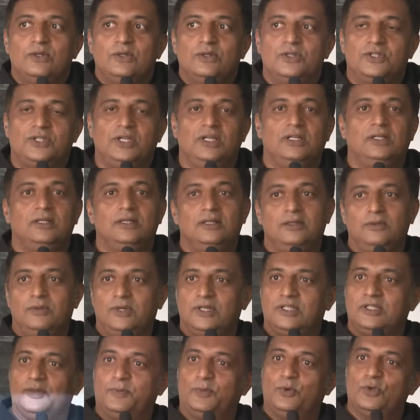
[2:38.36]
The children
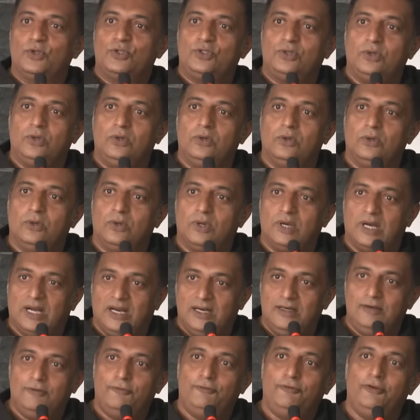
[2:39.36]
were supposed to go
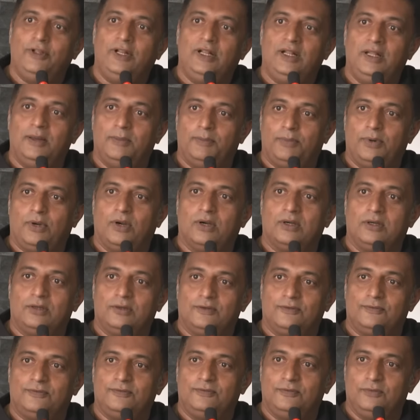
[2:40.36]
run, fill the pot
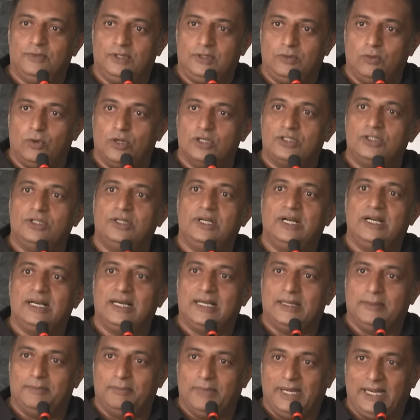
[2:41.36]
of, with water and
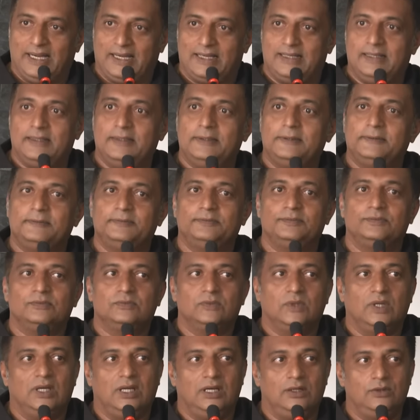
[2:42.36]
come back.
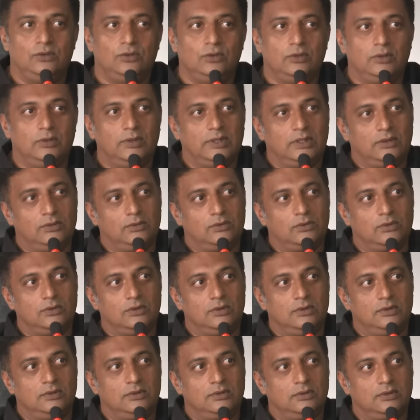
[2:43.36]
And whoever
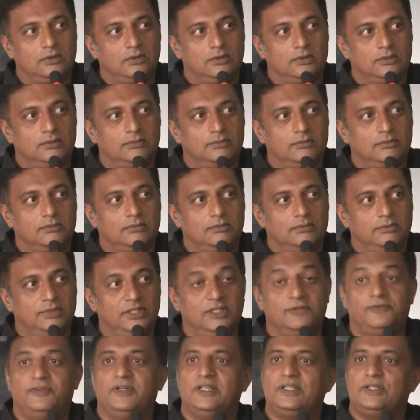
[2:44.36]
could be
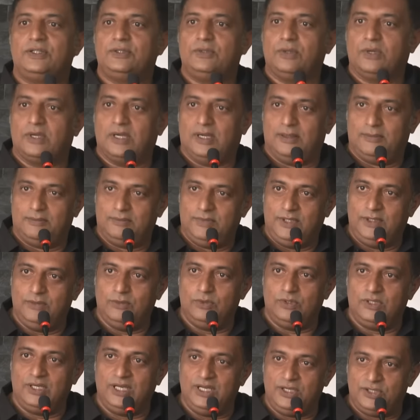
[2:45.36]
the first to come, he
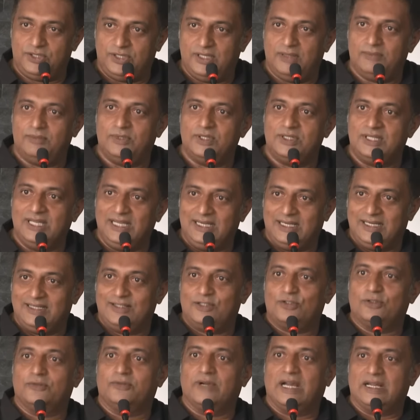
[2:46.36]
would teach them the
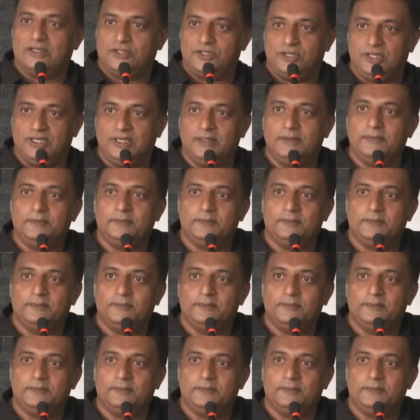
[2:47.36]
secrets of archery.